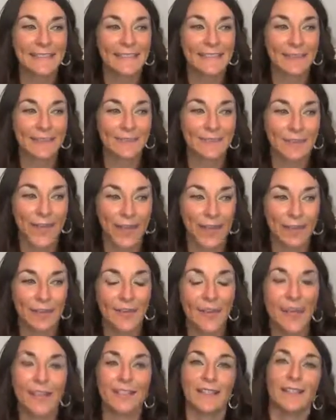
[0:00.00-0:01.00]
I've kind
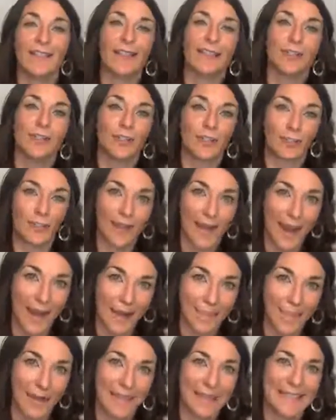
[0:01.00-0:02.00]
of had to like
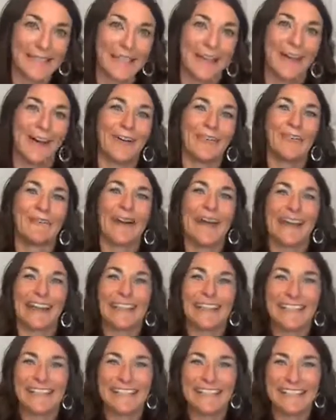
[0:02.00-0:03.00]
drag myself
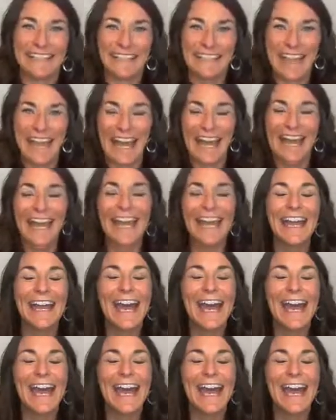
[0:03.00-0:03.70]
back into that,